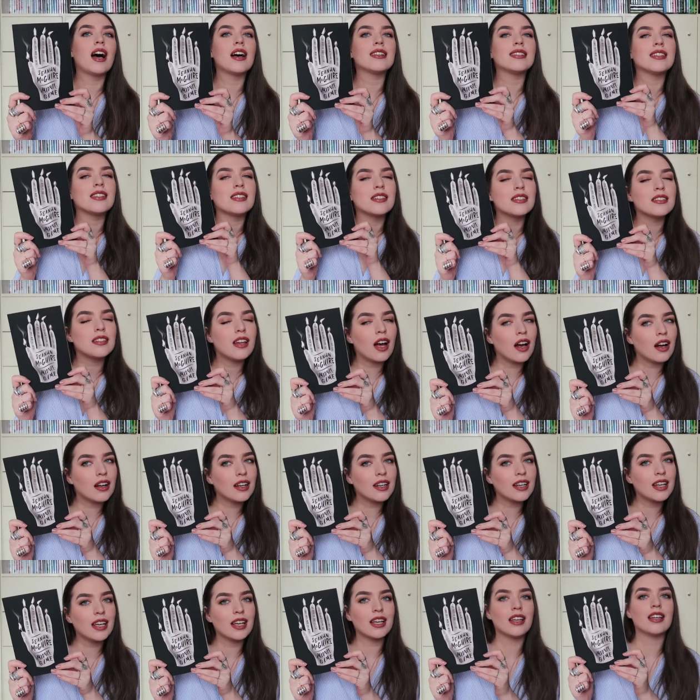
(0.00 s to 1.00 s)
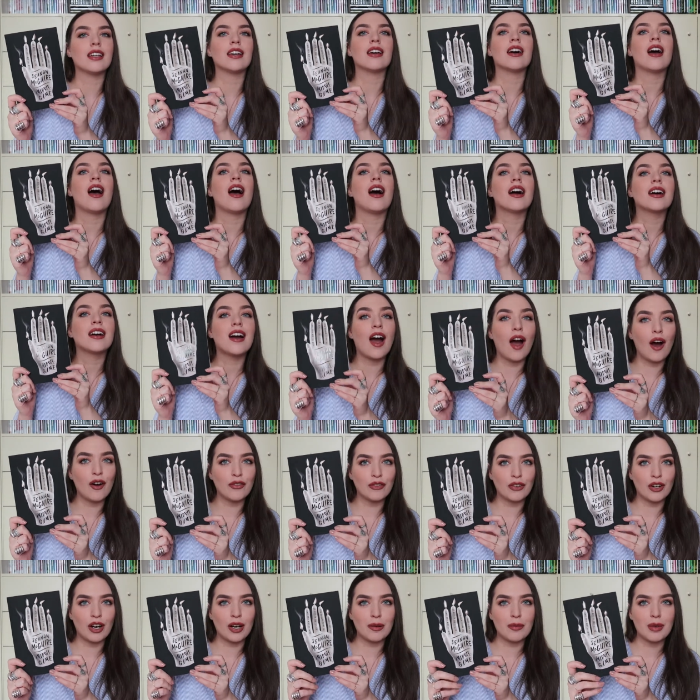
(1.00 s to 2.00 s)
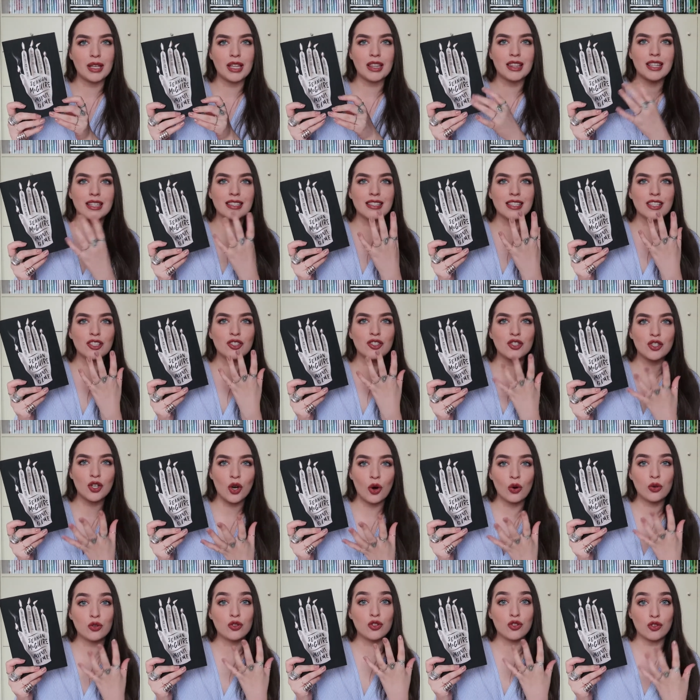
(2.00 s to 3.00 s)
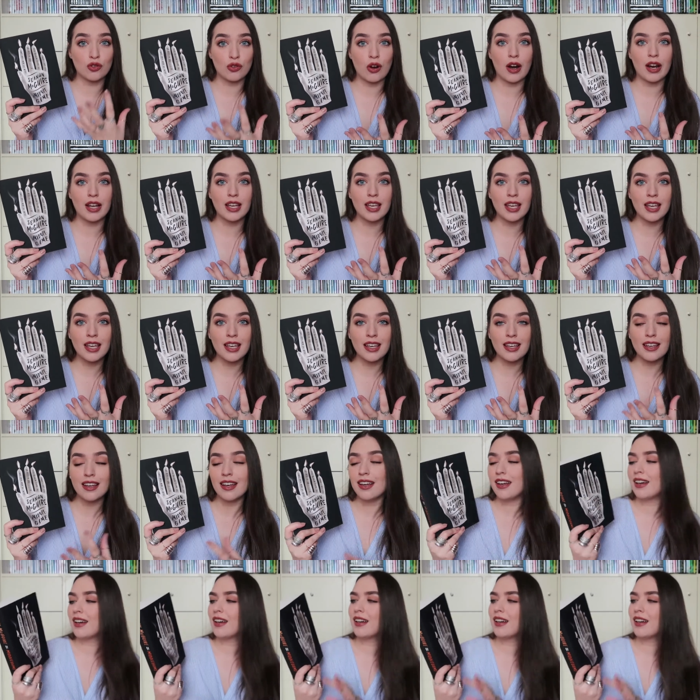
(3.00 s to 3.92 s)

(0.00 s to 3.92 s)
Stunning cover. I mean, this is so striking.